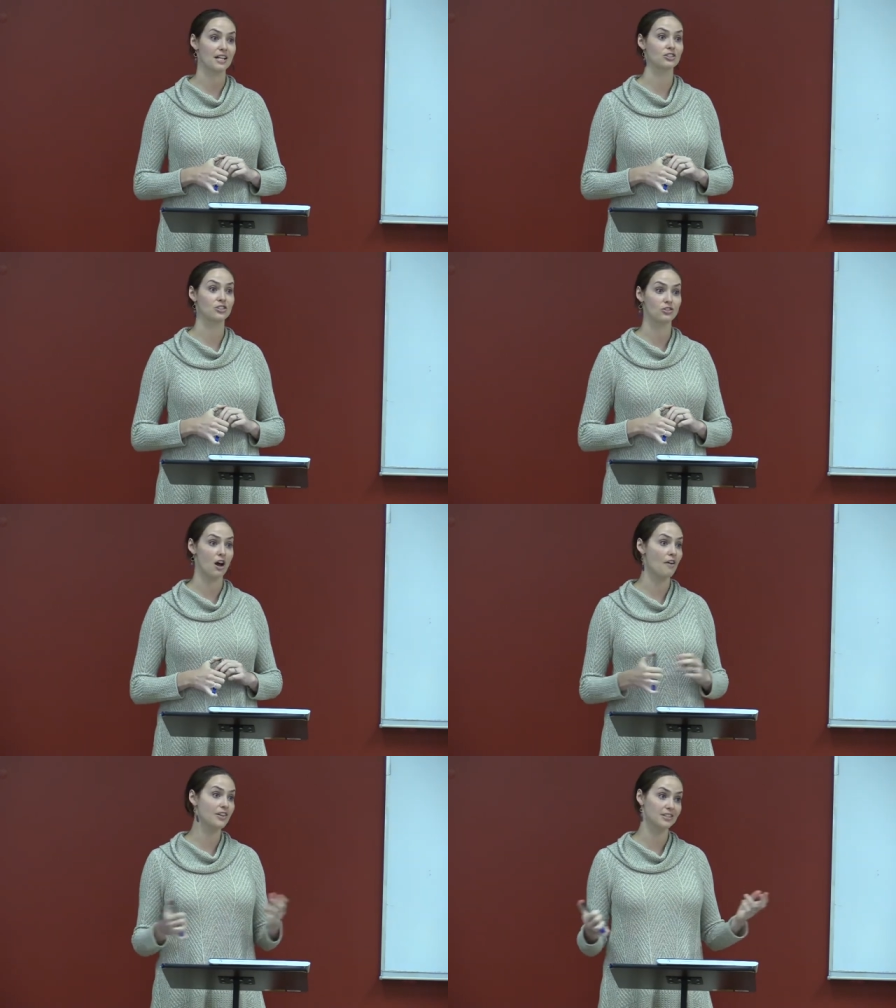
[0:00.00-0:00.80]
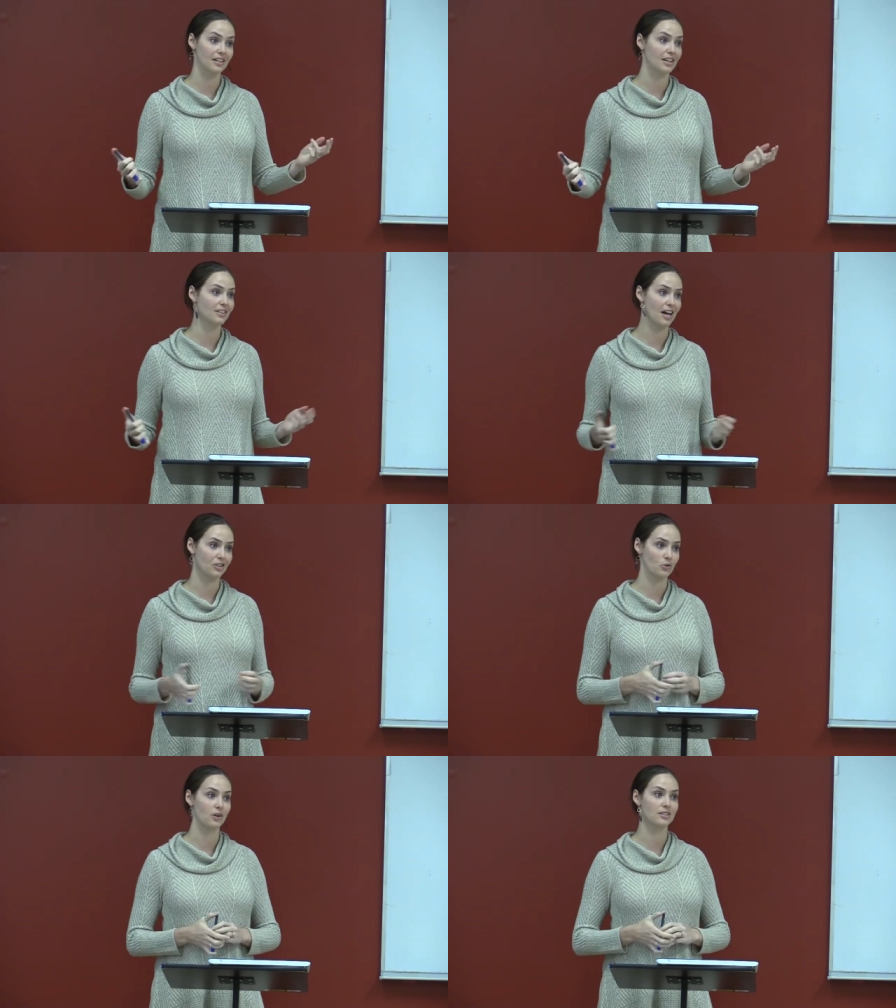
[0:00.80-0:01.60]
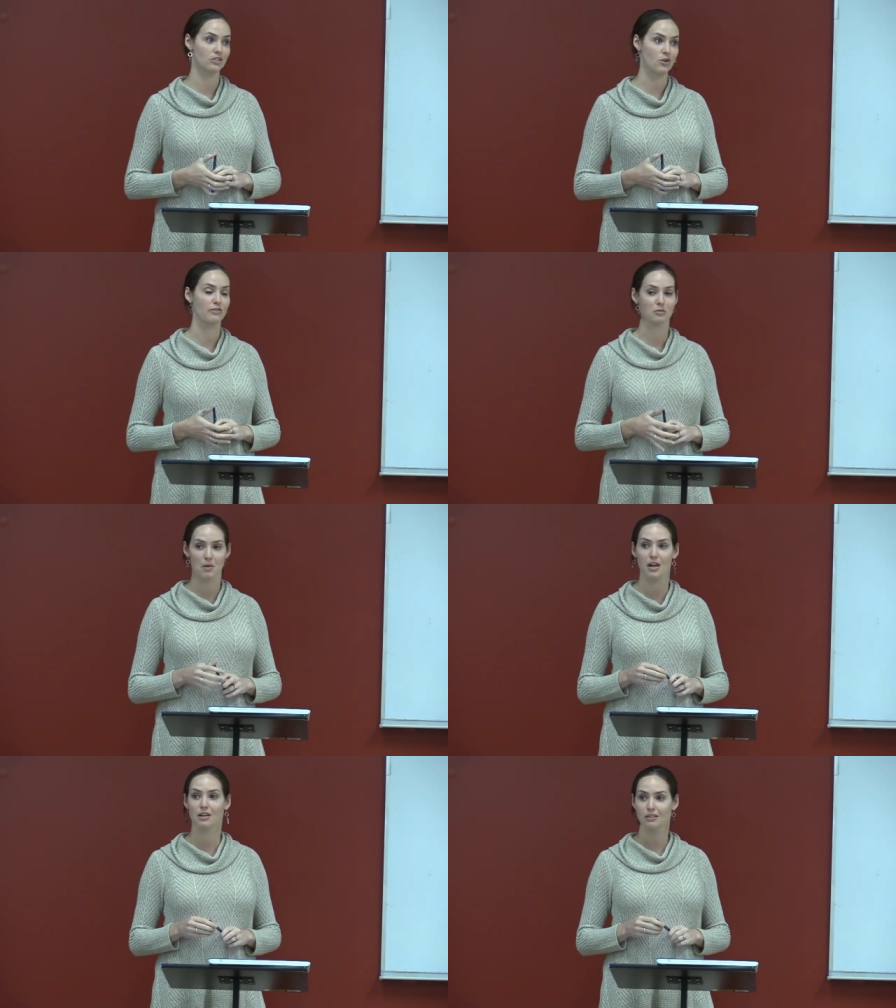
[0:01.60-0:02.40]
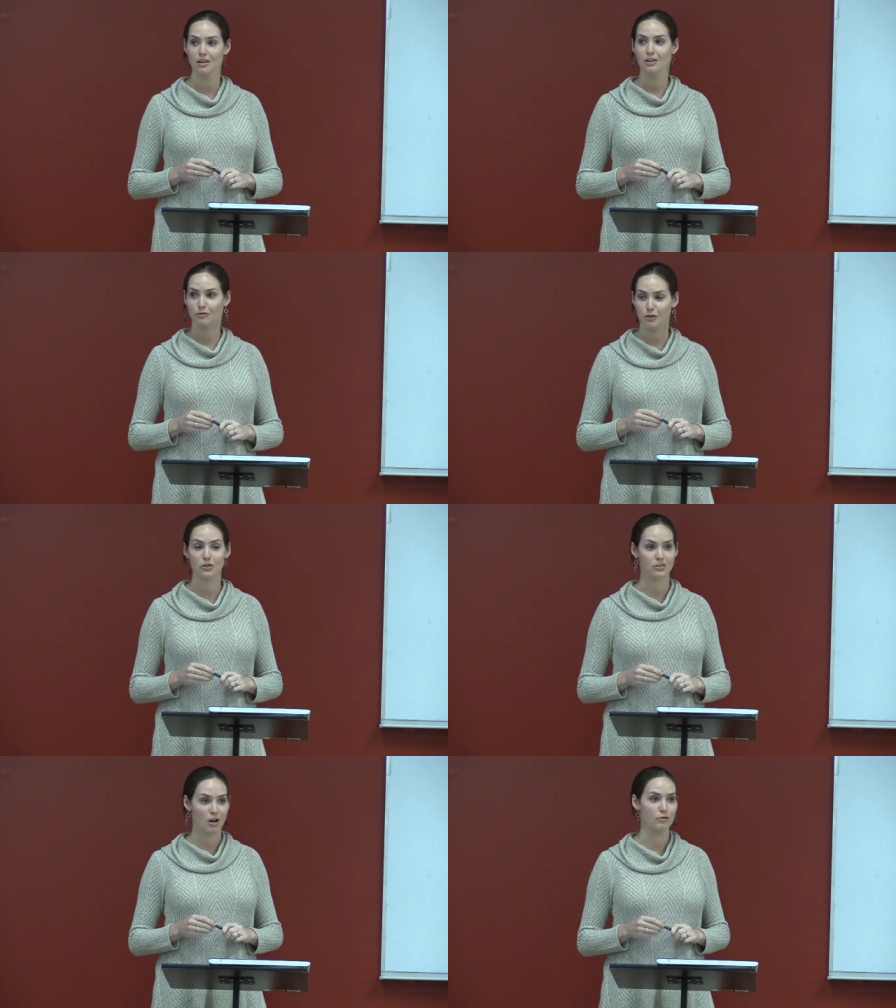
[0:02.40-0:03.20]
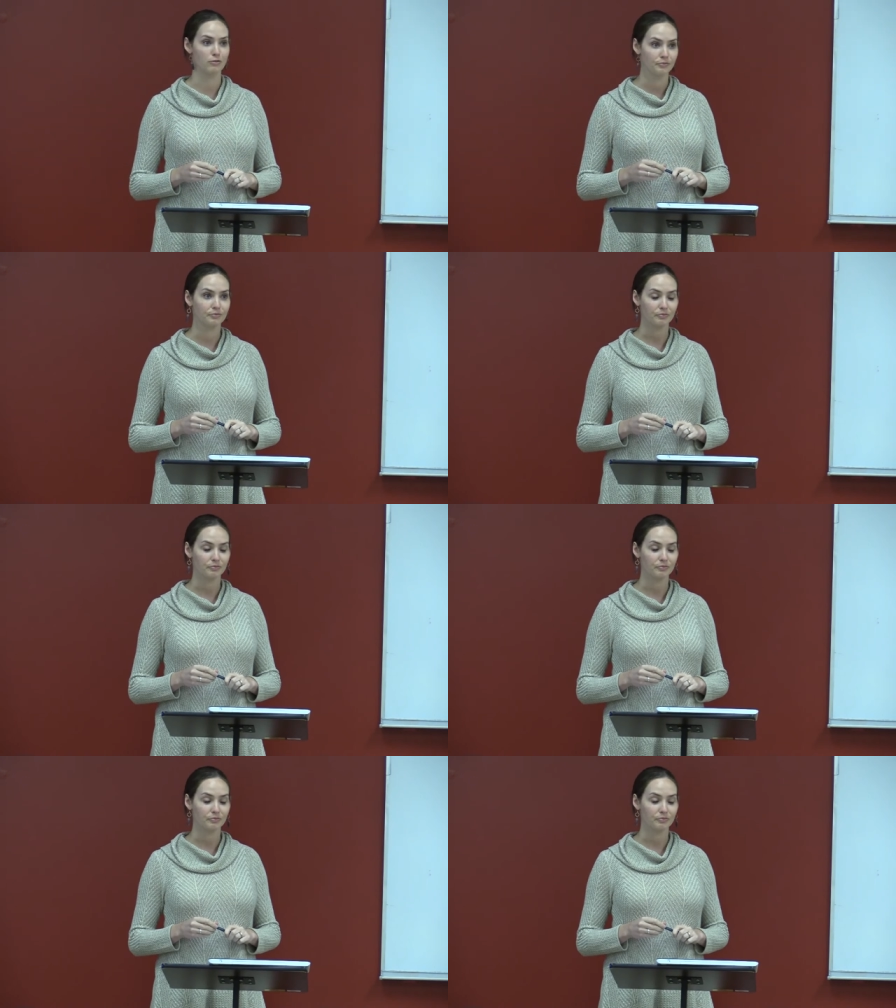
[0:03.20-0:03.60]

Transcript: That's a, obviously that choice you have to make for yourself.